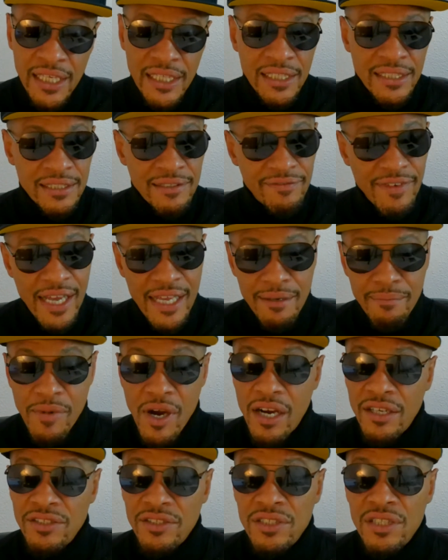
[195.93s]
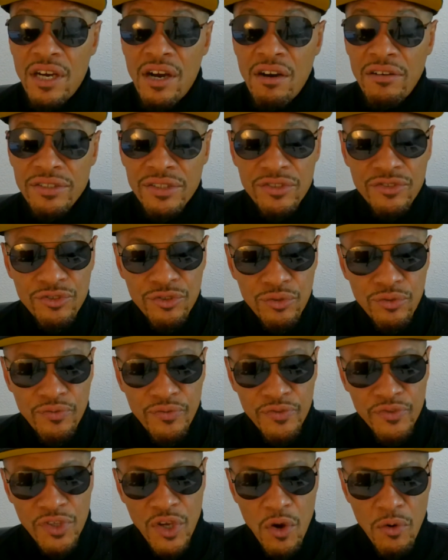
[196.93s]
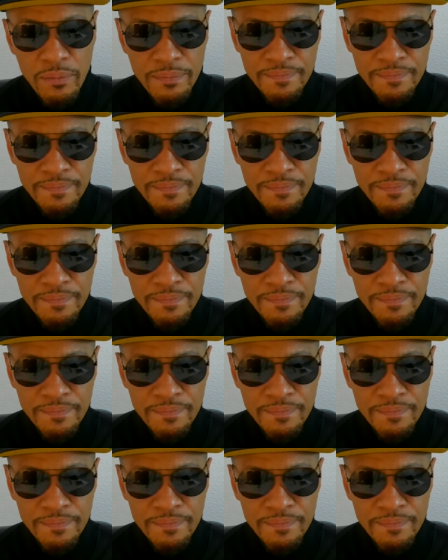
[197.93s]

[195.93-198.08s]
Savannah Marshall, y'all, is the truth. So